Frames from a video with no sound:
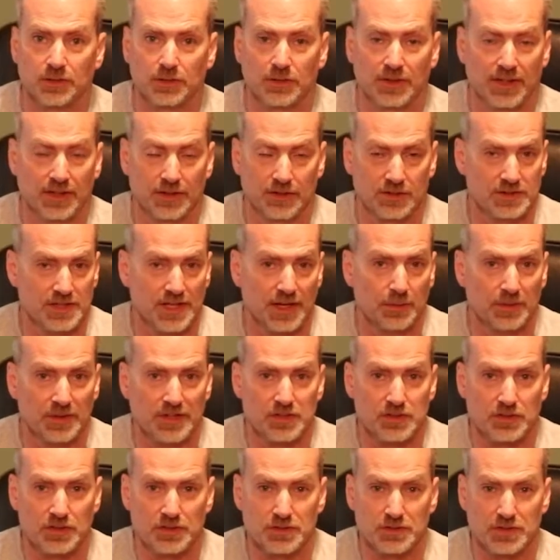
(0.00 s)
creators I
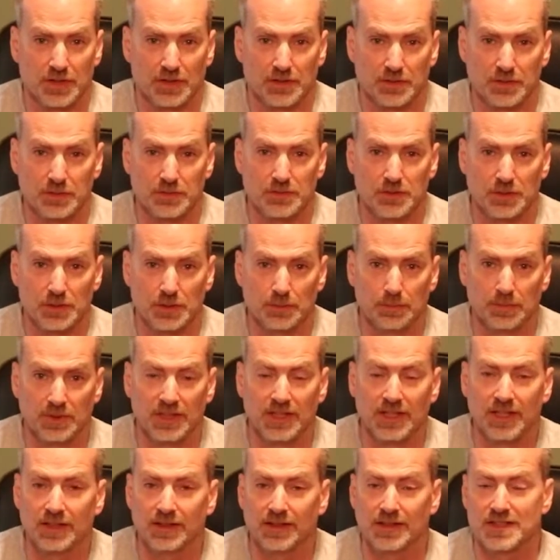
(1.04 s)
researched on YouTube
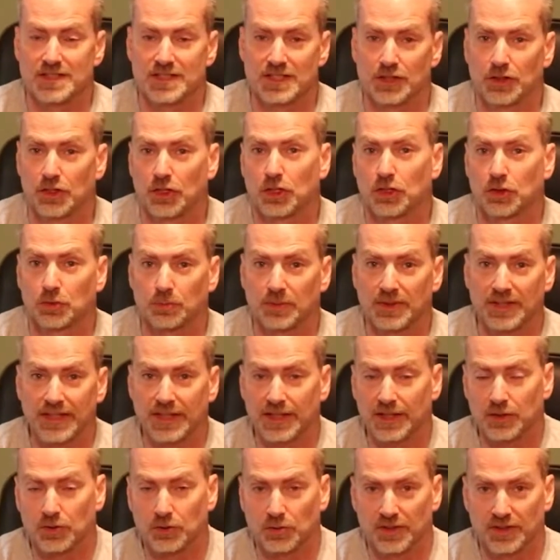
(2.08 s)
listed 3
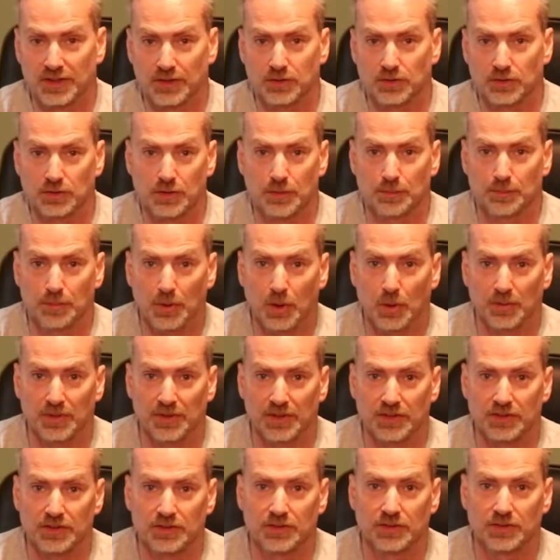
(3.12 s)
critical
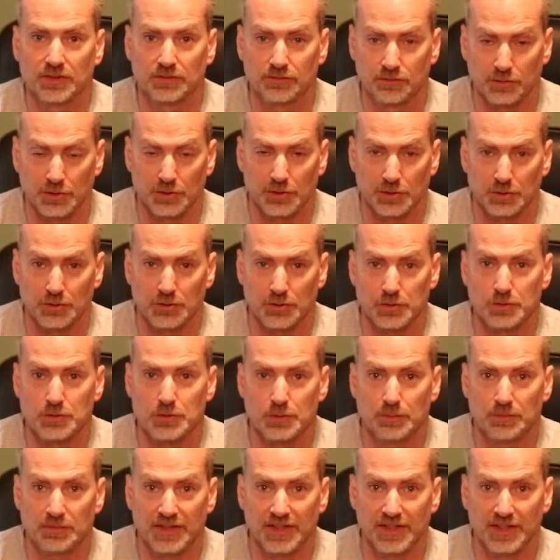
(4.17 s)
components for your
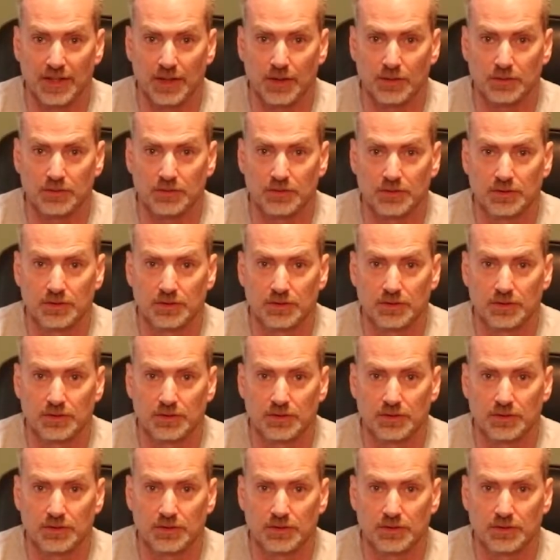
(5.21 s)
YouTube videos.